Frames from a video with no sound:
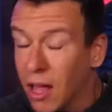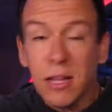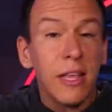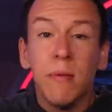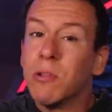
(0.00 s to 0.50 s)

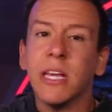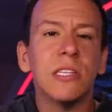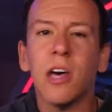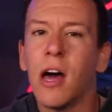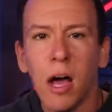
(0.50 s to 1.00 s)
luckily,
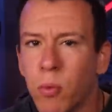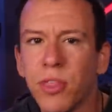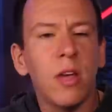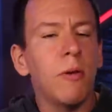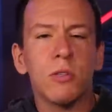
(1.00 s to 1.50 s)
police caught up
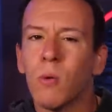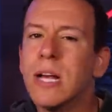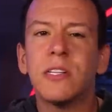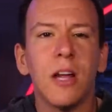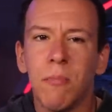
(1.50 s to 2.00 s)
with him. He was
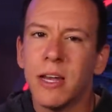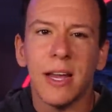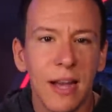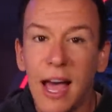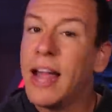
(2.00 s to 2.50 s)
arrested on
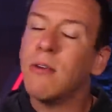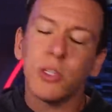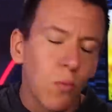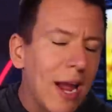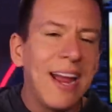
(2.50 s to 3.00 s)
Monday night. He
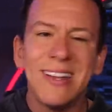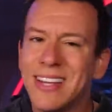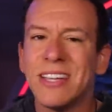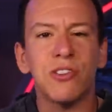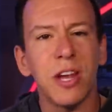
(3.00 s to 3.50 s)
was arraigned
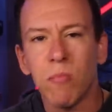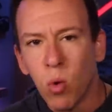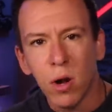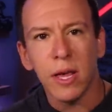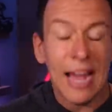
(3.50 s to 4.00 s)
yesterday
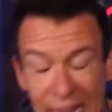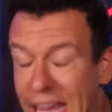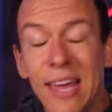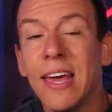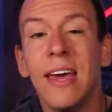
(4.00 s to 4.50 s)
morning. And
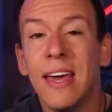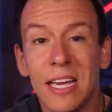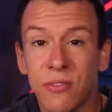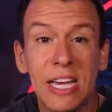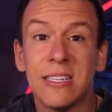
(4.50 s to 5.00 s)
he
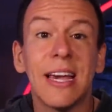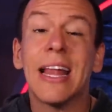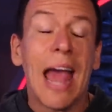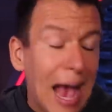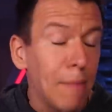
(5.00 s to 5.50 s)
is facing
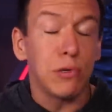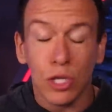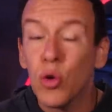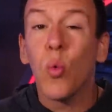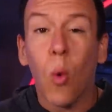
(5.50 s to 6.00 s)
an
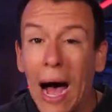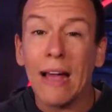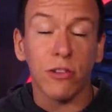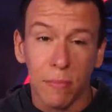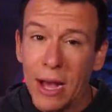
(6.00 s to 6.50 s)
absolute
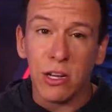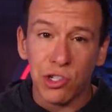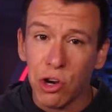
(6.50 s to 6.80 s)
wild amount of